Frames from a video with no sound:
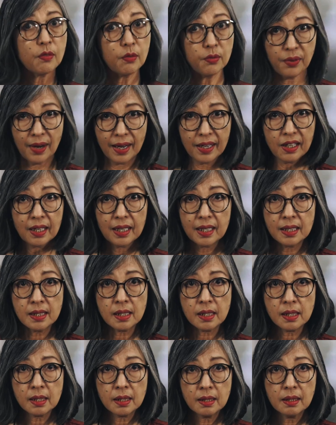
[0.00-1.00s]

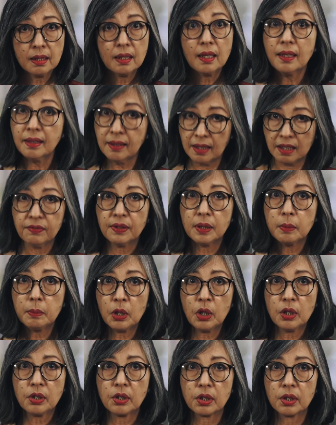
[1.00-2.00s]
violence, and even
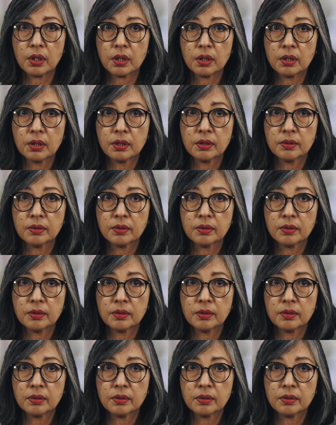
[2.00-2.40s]
murder.